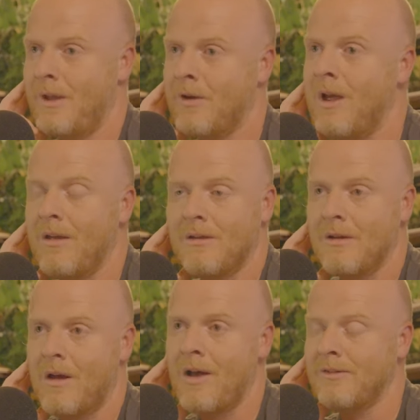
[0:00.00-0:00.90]
Okay,
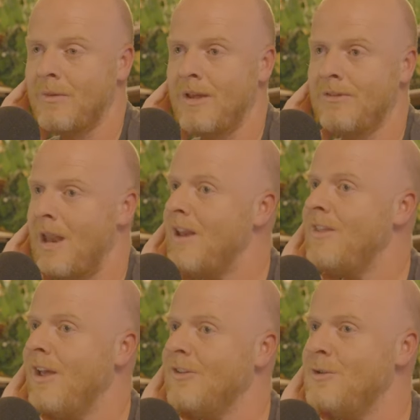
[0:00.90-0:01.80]
awesome lesson.
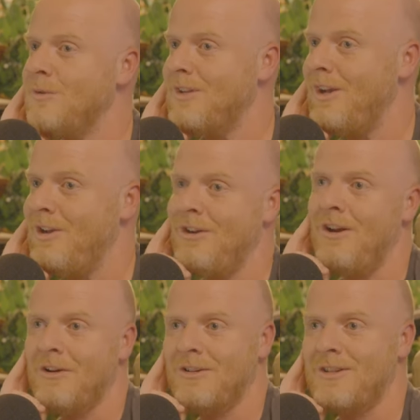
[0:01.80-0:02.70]
Anything else you would say to your
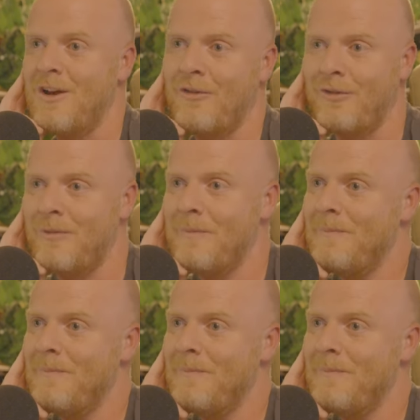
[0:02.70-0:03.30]
younger self?